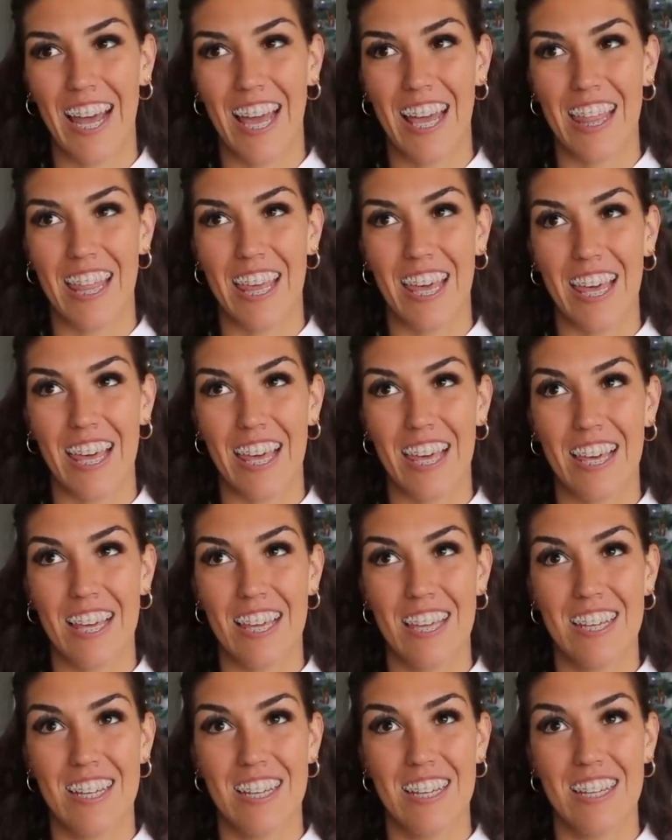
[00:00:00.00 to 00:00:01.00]
I think
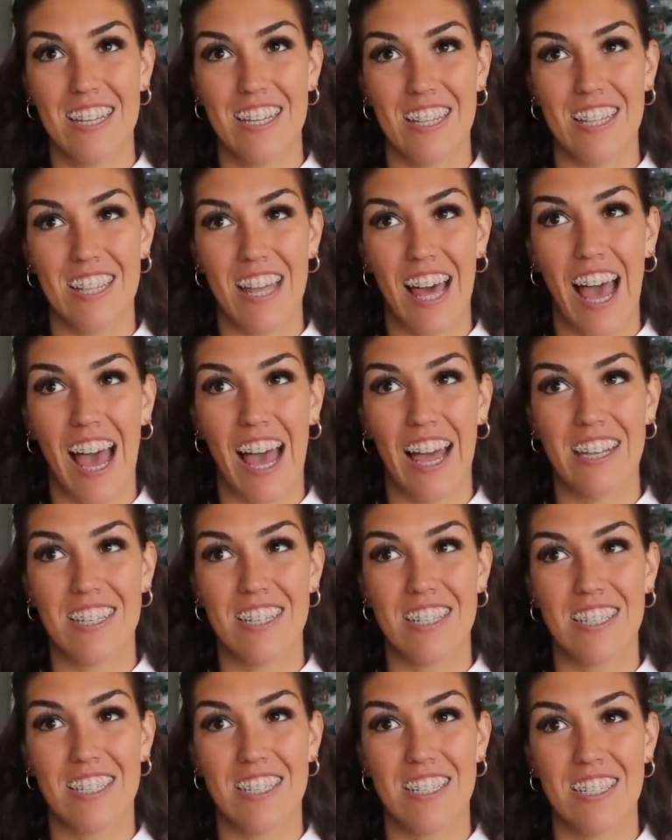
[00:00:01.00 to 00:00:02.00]

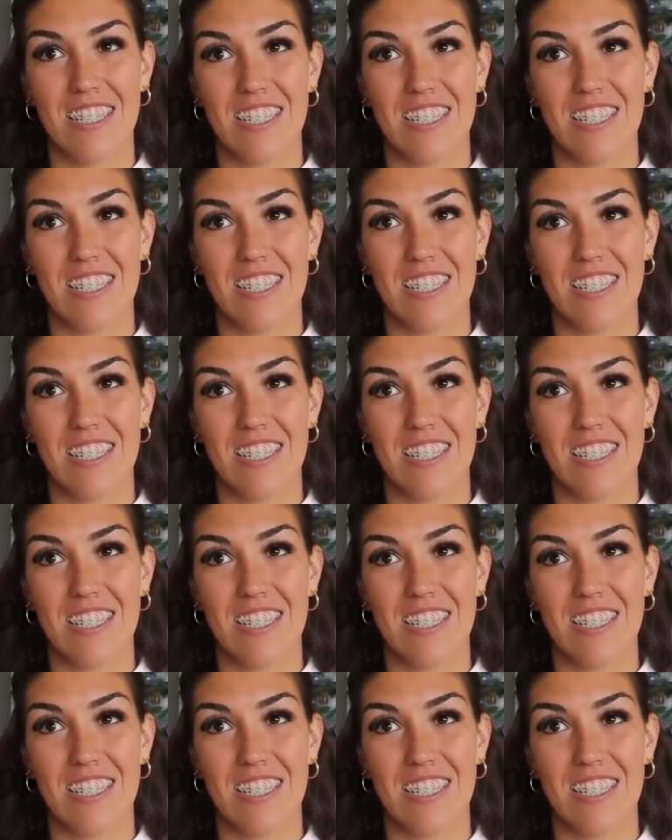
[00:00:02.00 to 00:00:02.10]
that